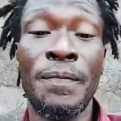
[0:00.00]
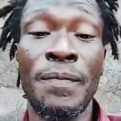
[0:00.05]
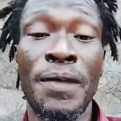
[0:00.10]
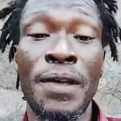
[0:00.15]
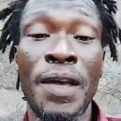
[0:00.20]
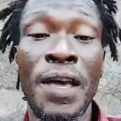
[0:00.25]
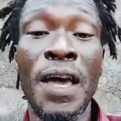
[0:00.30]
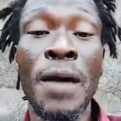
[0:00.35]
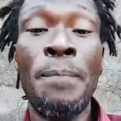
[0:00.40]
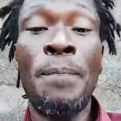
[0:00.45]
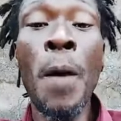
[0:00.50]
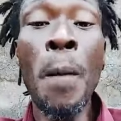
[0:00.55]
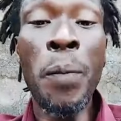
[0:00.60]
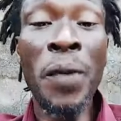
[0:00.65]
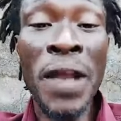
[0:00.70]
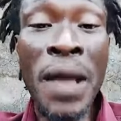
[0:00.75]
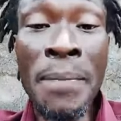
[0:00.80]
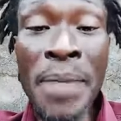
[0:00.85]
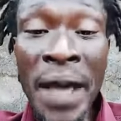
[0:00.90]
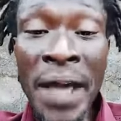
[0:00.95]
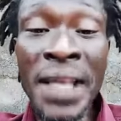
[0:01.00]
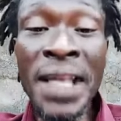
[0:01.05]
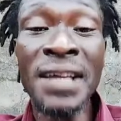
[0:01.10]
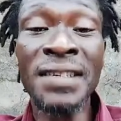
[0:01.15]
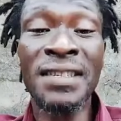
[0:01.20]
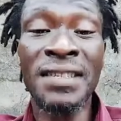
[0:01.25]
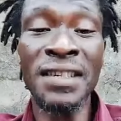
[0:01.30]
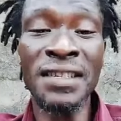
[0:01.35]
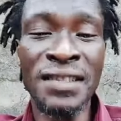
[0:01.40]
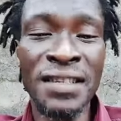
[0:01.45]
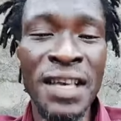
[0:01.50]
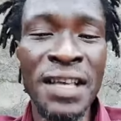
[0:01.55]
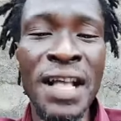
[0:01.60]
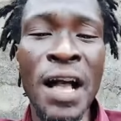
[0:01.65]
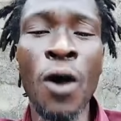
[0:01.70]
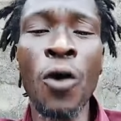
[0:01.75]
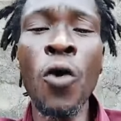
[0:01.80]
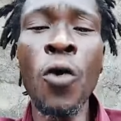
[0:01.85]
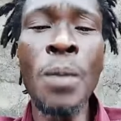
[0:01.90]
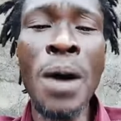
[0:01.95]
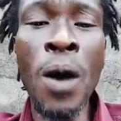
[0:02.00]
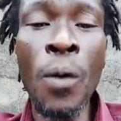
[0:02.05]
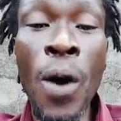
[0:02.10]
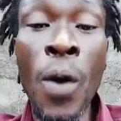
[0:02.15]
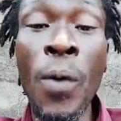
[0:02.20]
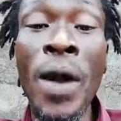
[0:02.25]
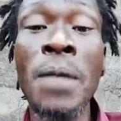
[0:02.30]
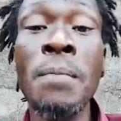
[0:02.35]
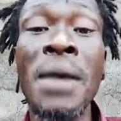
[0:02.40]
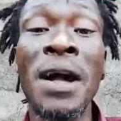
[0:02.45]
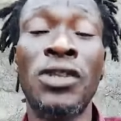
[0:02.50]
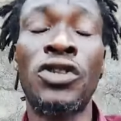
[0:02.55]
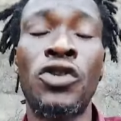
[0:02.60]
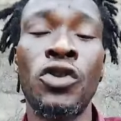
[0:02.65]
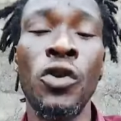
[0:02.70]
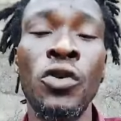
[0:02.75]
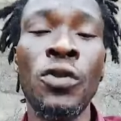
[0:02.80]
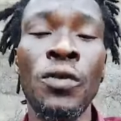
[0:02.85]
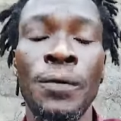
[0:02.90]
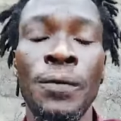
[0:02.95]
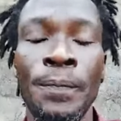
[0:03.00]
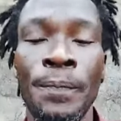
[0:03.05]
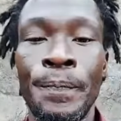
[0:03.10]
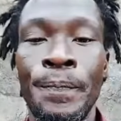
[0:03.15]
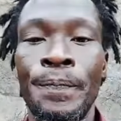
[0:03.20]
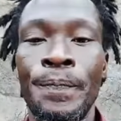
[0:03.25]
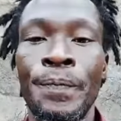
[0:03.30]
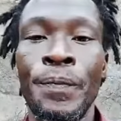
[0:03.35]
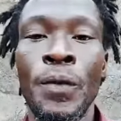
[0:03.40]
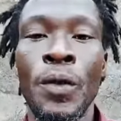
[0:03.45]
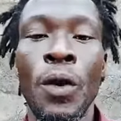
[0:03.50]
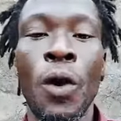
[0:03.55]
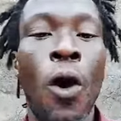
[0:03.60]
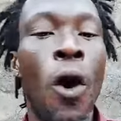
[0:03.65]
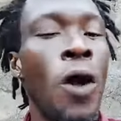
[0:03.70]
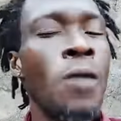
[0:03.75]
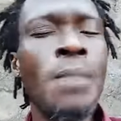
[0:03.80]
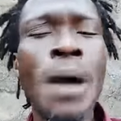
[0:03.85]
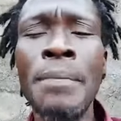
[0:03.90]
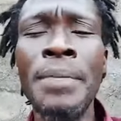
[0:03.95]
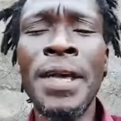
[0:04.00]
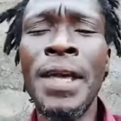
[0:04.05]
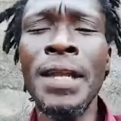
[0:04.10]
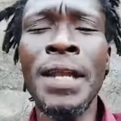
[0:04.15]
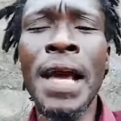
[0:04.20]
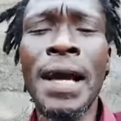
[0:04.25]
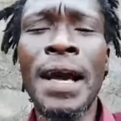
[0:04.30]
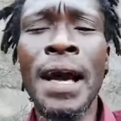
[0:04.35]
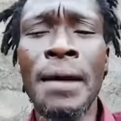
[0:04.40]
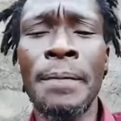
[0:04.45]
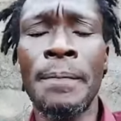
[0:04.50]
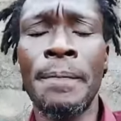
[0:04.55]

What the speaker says: and people then begin to see, say, now, woman way well macho, all man begin like her.